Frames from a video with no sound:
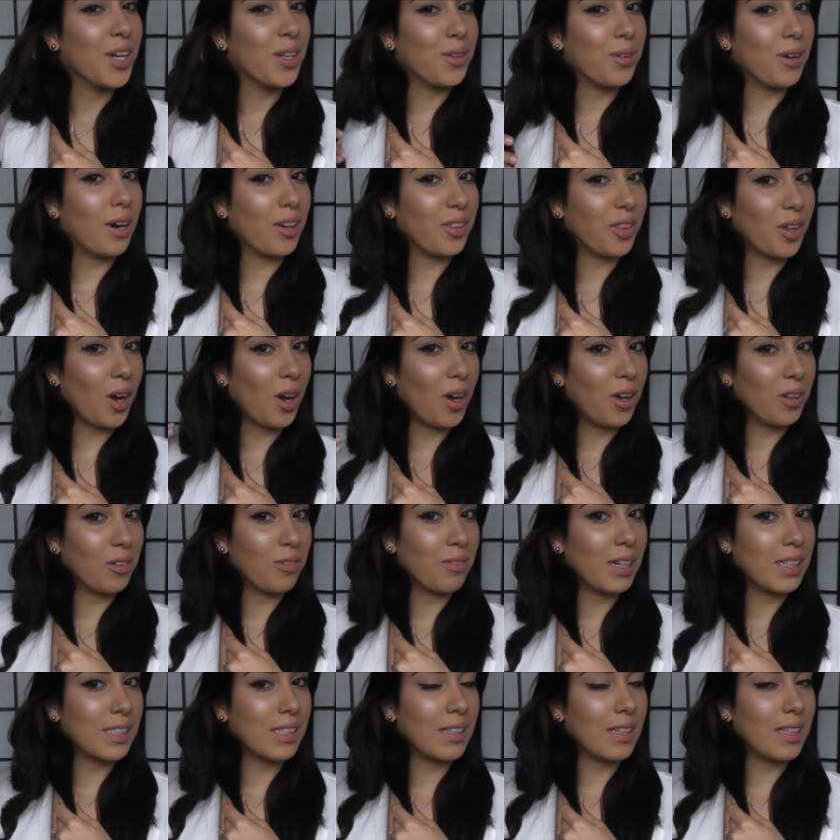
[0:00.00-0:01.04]
throughout all the
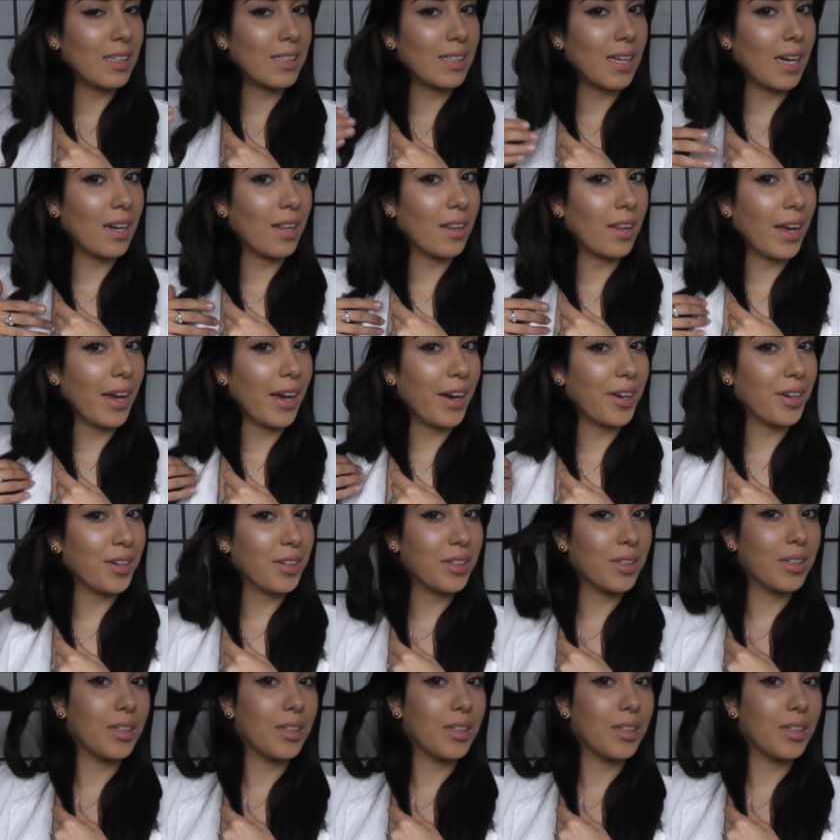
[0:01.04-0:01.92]
rest of the side of the hair.